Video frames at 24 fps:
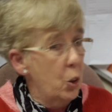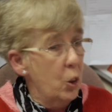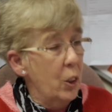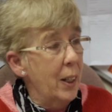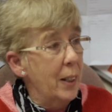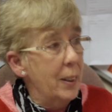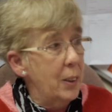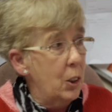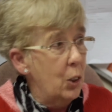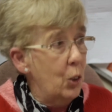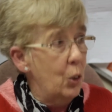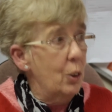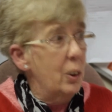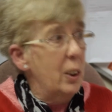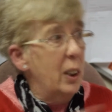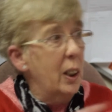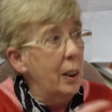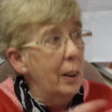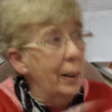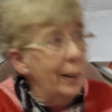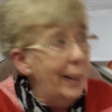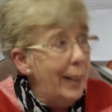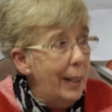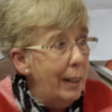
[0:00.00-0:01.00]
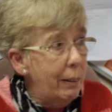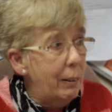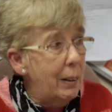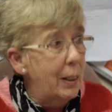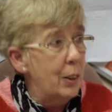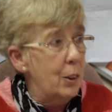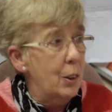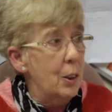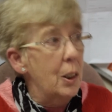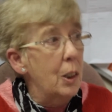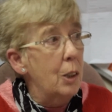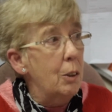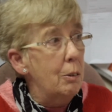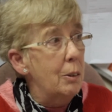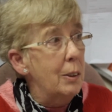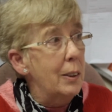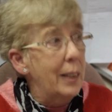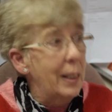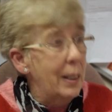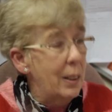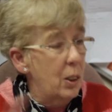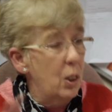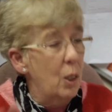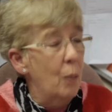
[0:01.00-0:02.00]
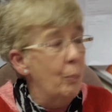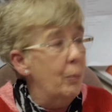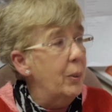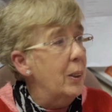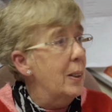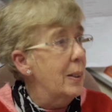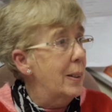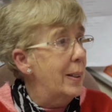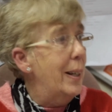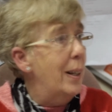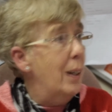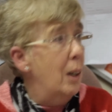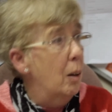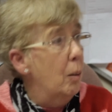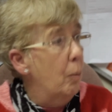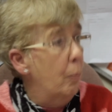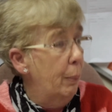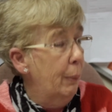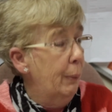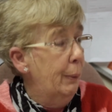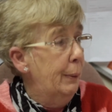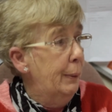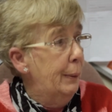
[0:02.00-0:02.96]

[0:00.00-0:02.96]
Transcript: trying to sort of collate this now and get something set up